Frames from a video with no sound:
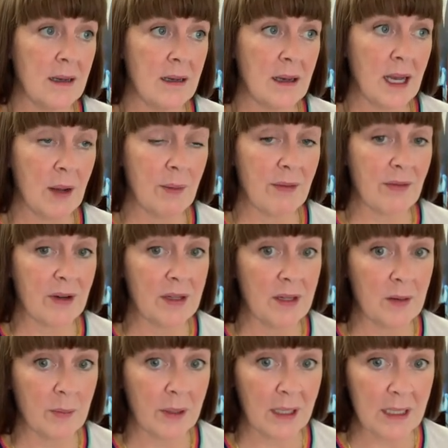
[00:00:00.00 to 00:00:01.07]
However, an
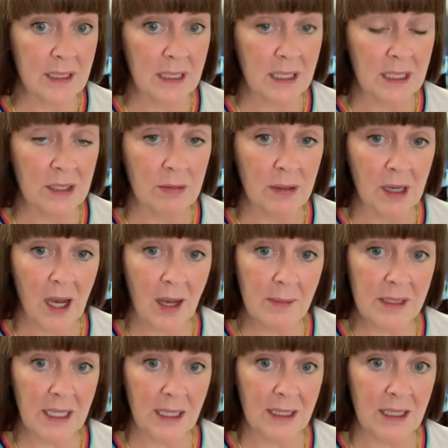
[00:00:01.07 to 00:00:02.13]
inability to
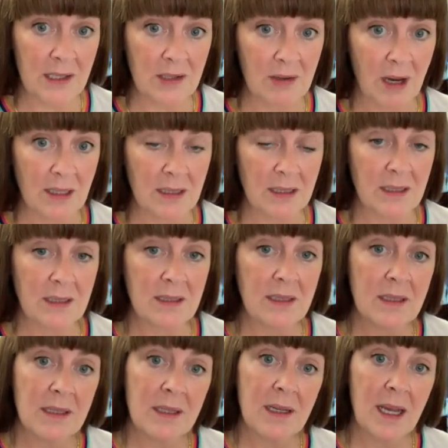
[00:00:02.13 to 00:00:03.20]
accommodate these stresses
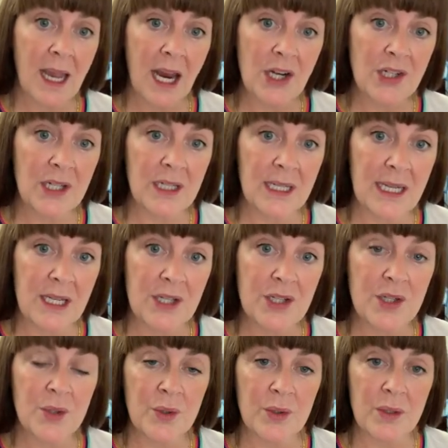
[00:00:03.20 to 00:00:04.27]
actually leads
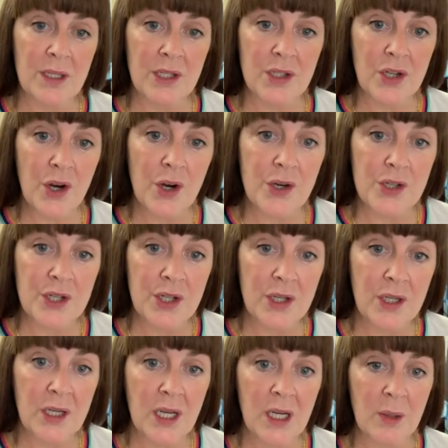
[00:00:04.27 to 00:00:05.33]
to a surge
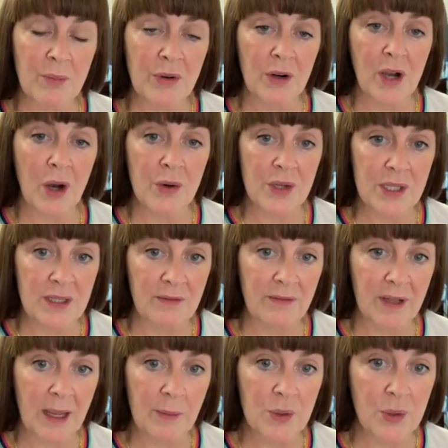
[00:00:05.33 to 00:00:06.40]
in a precocious
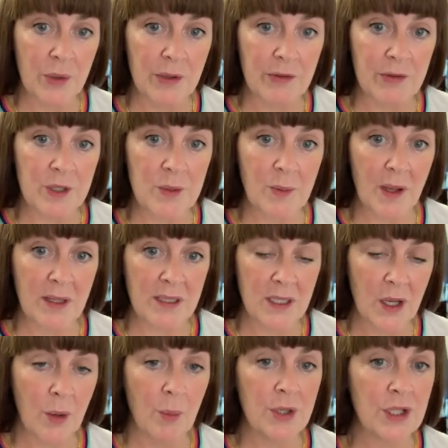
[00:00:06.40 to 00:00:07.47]
inflammatory response,
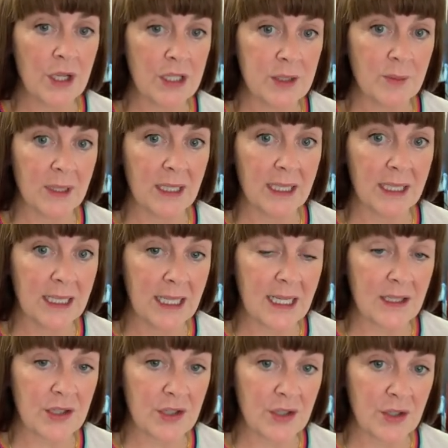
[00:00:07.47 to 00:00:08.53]
which ultimately
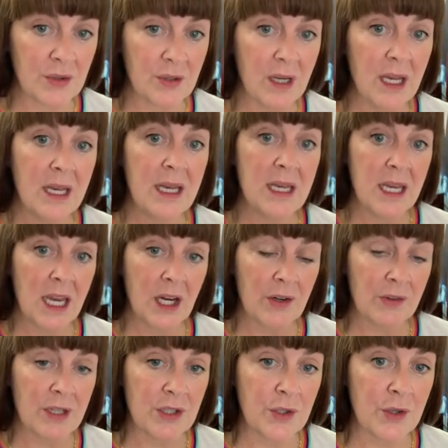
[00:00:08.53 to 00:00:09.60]
leads to
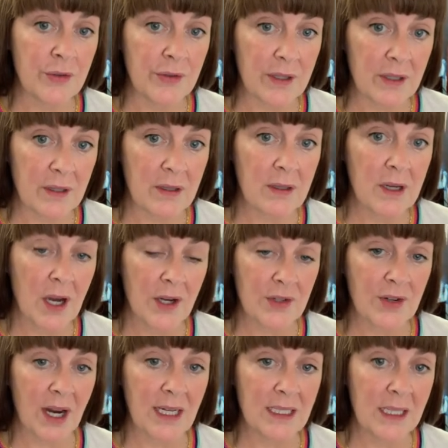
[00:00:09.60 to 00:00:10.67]
increased uterine
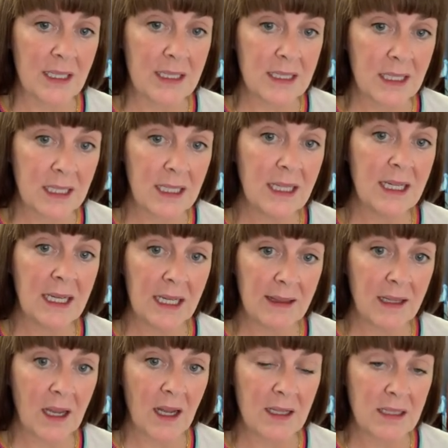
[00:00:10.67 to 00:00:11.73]
contractility and
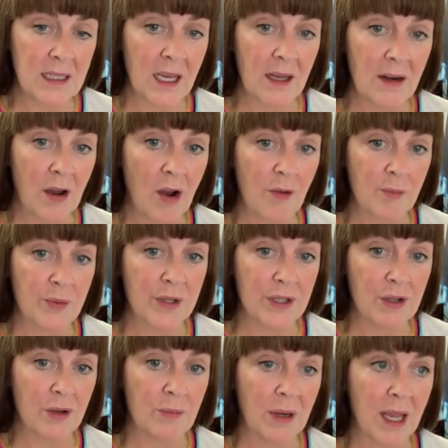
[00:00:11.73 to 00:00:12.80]
the onset of
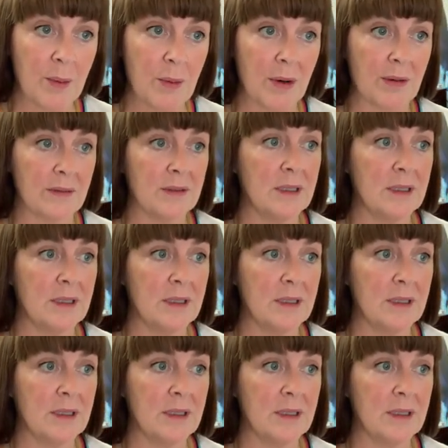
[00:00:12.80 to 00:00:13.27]
preterm labor.